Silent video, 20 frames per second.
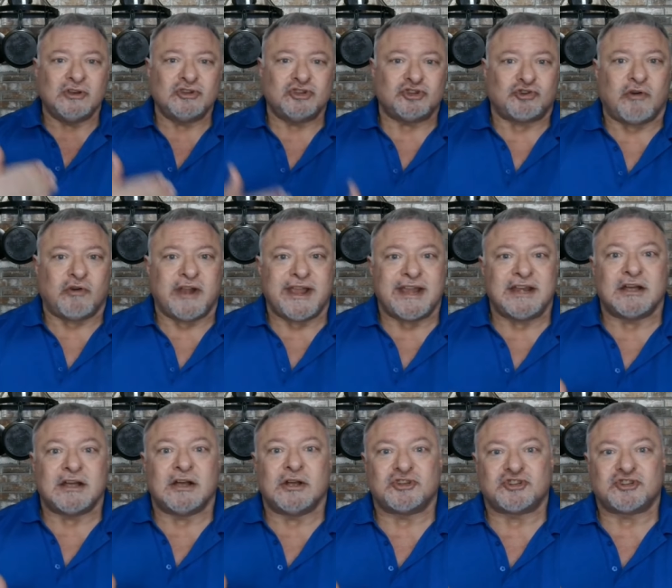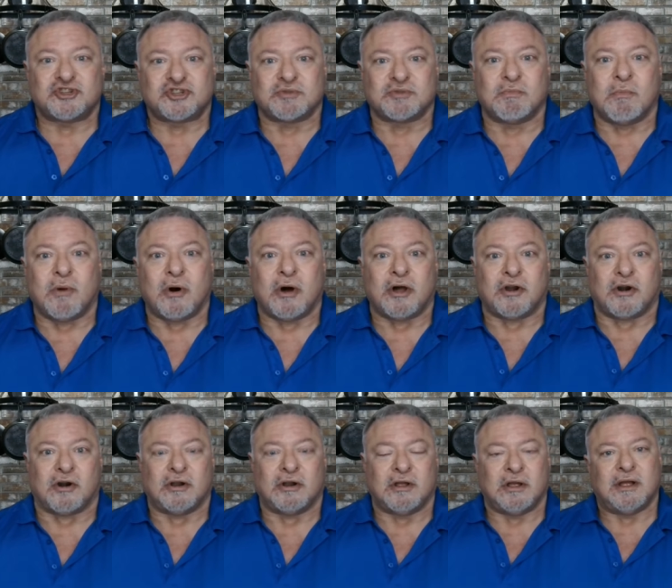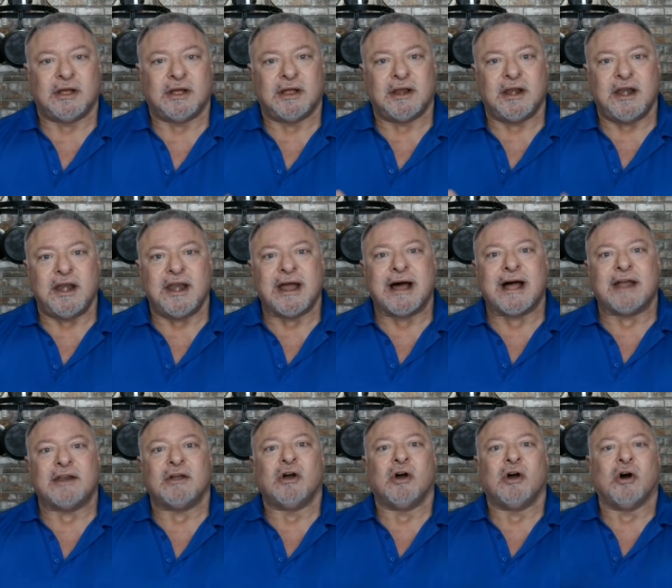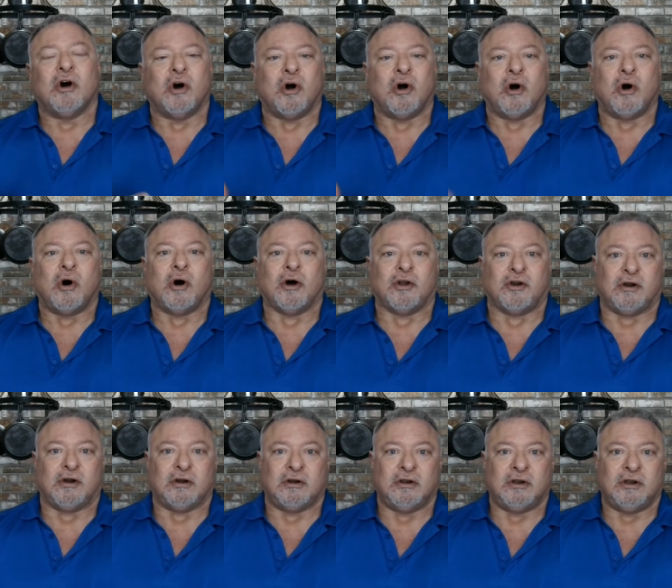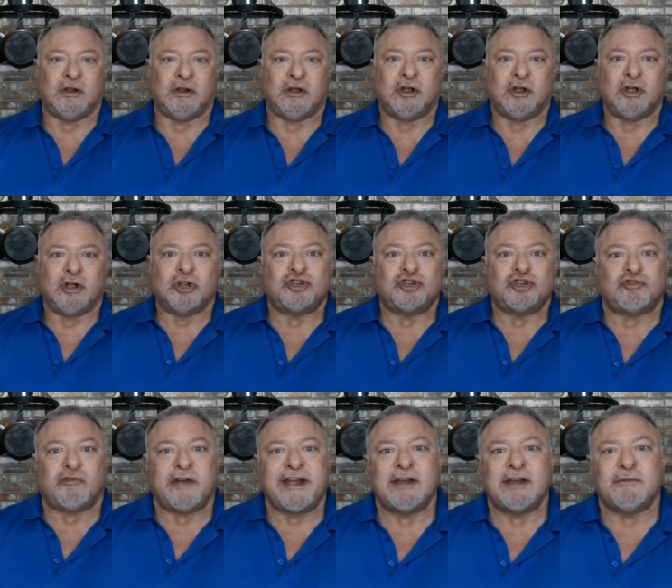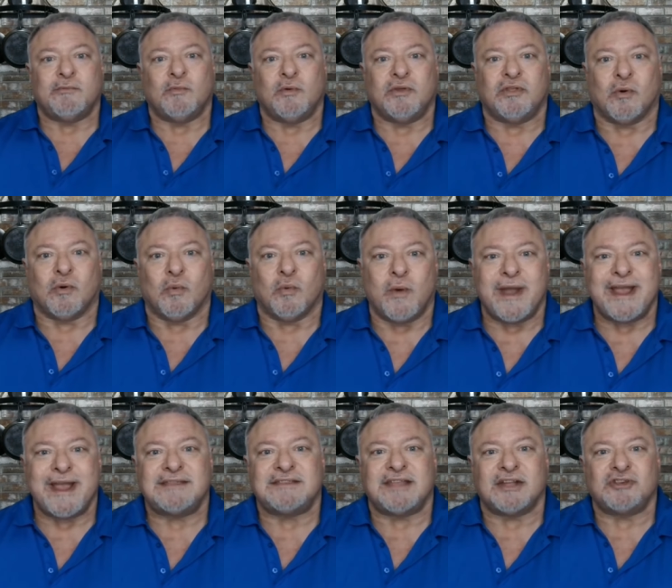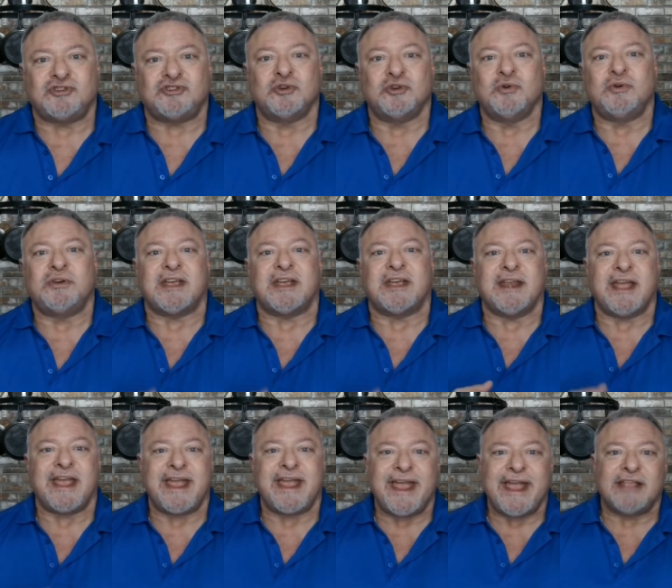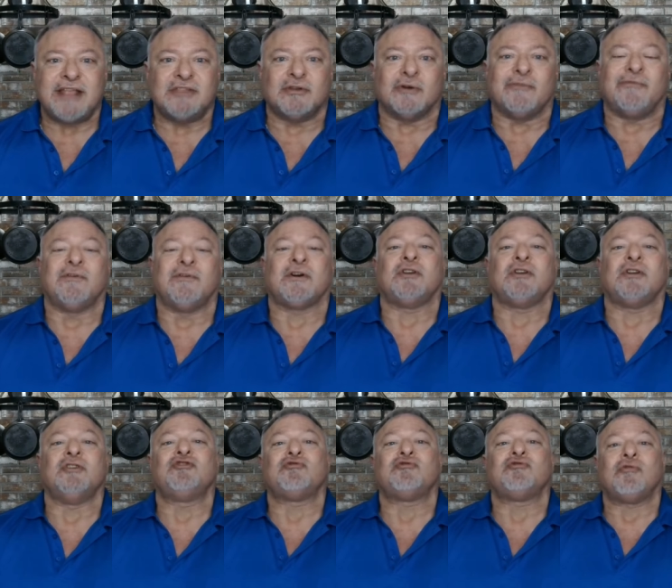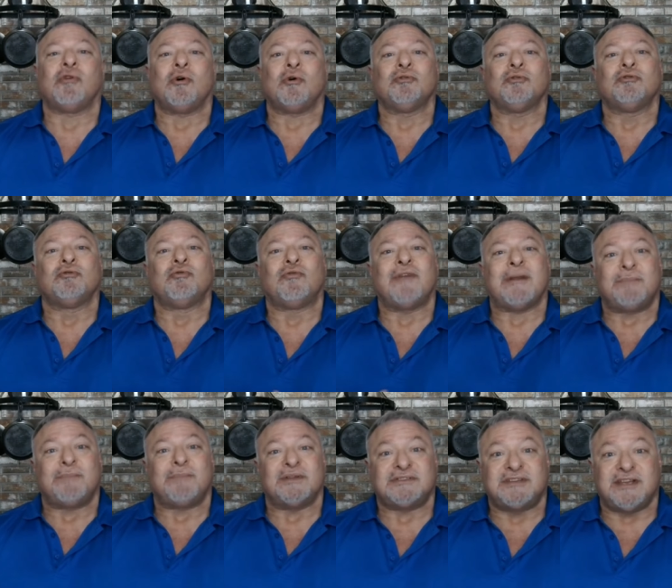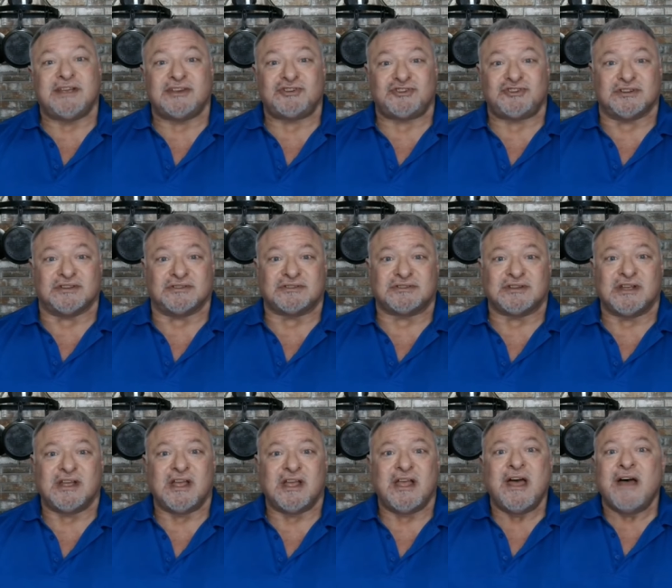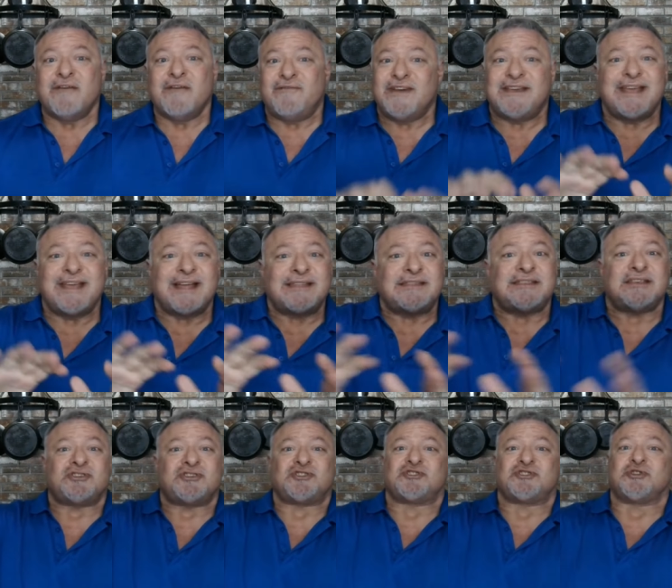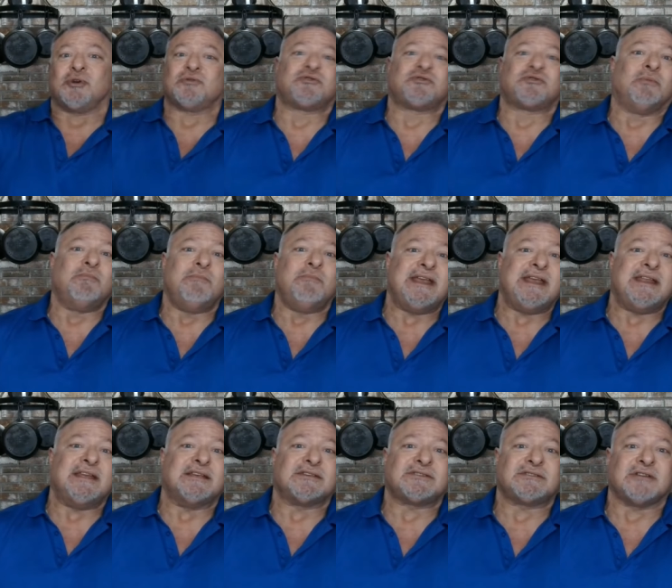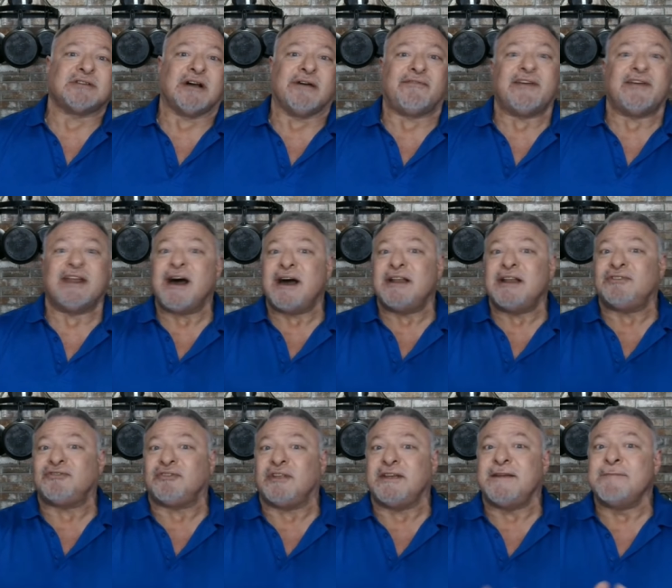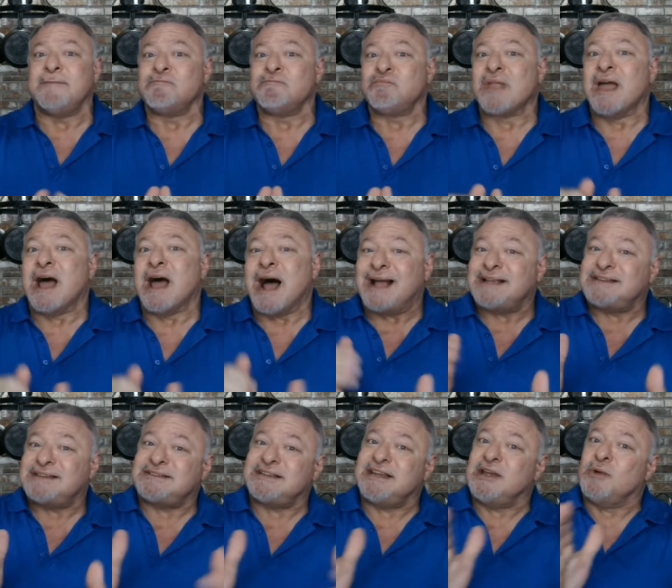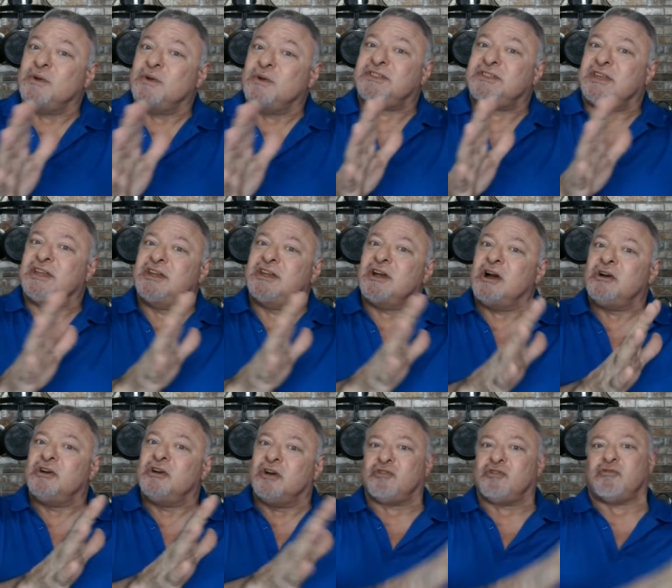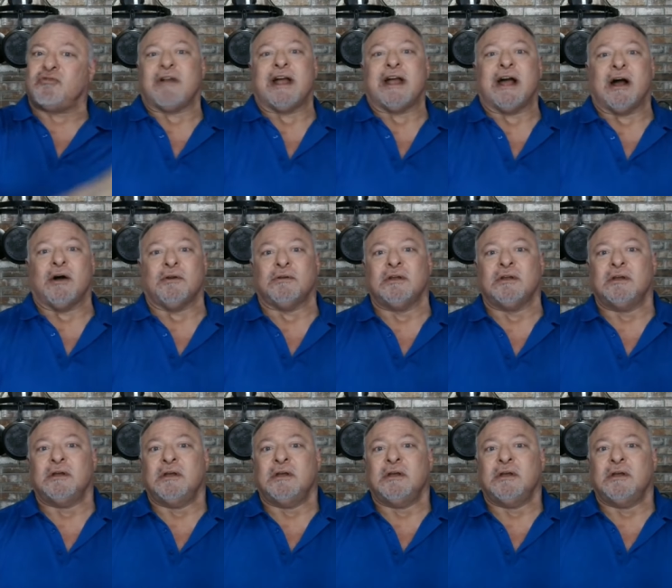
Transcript: train smarter, not harder. Train with a weight that you can handle for controlled repetitions. Forget this social media stuff. And honestly, I see it with the younger crowd